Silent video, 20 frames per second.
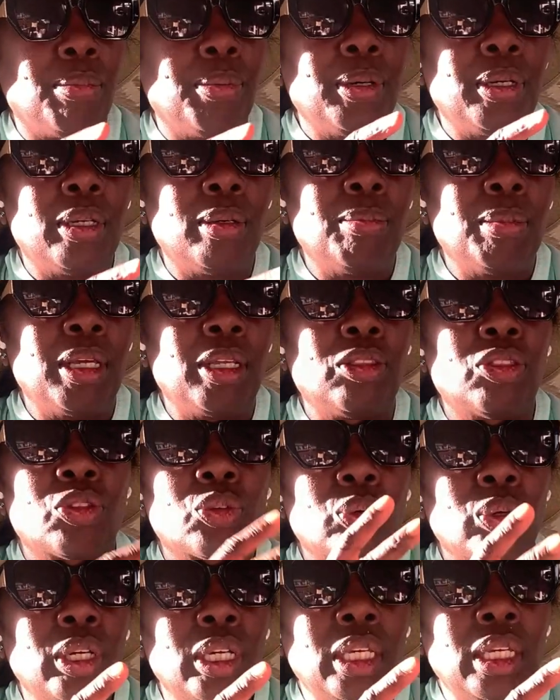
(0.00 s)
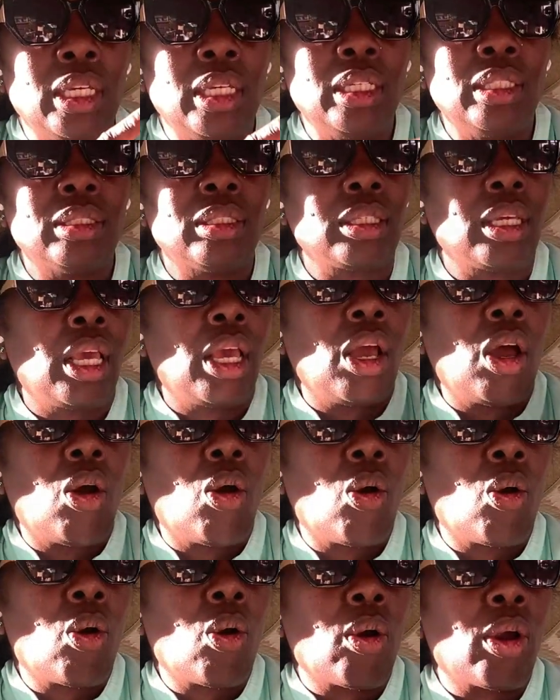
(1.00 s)
put them in threes,
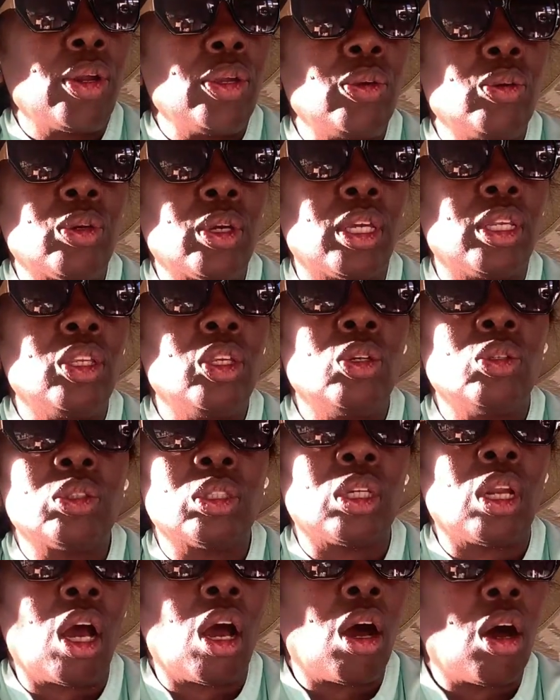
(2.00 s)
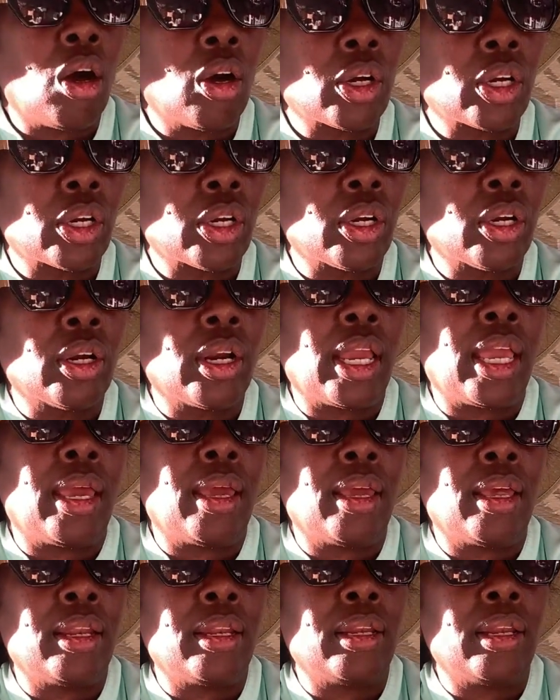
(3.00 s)
or you can use an auger
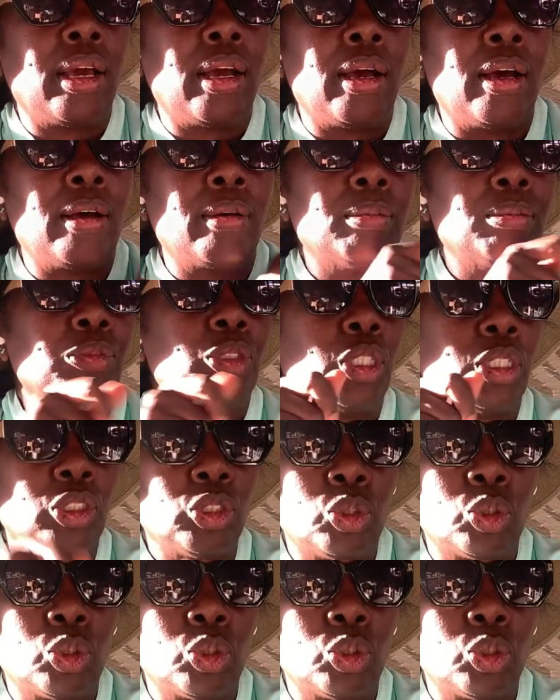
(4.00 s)
and just